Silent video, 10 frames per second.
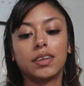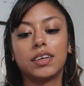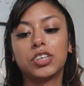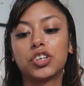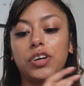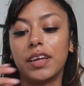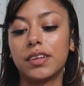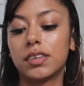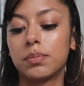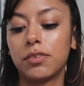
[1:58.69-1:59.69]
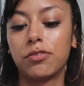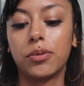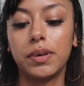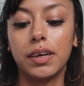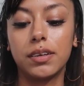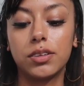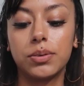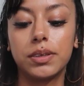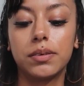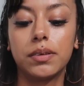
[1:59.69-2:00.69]
Let's try this before we get into
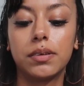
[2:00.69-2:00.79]
it.